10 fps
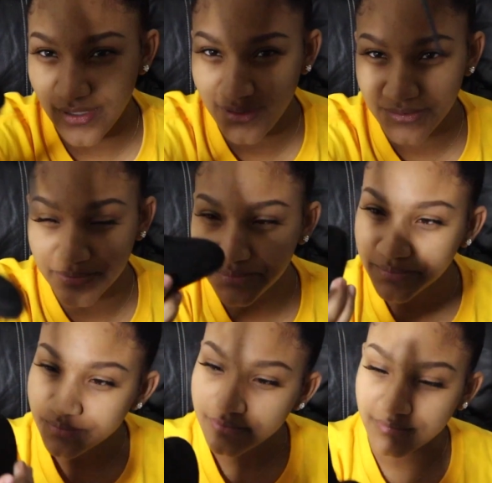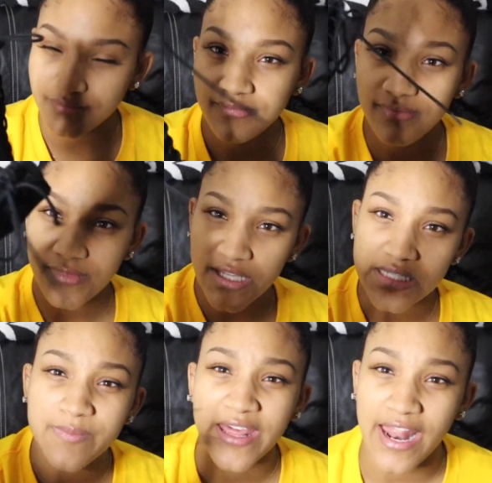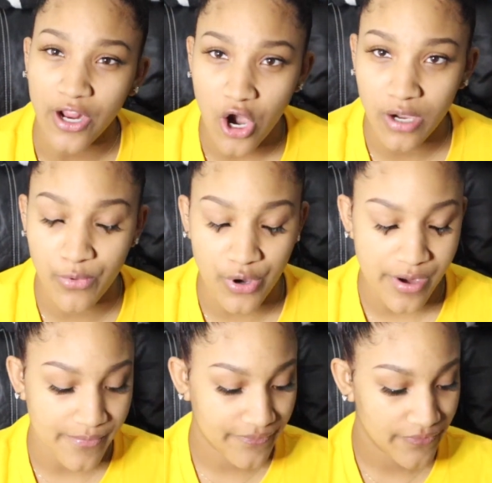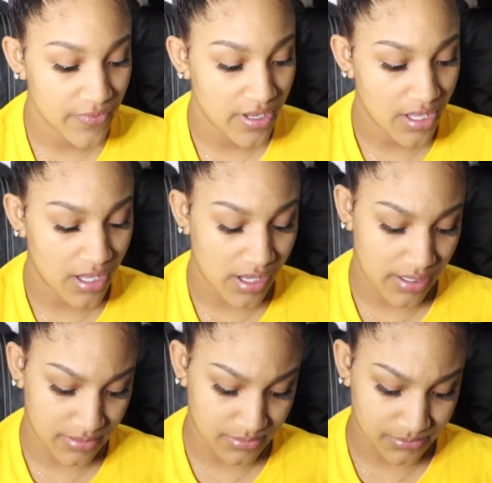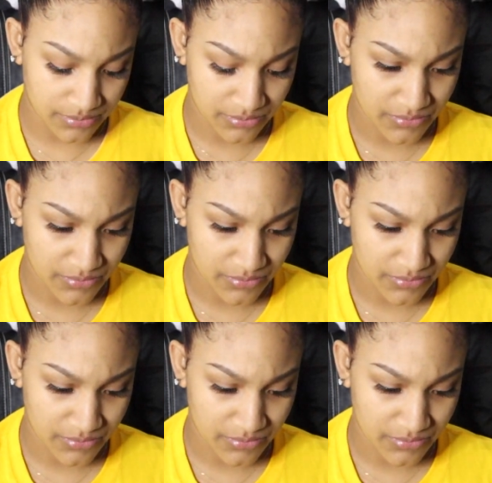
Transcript: it's made out of cardboard. Um,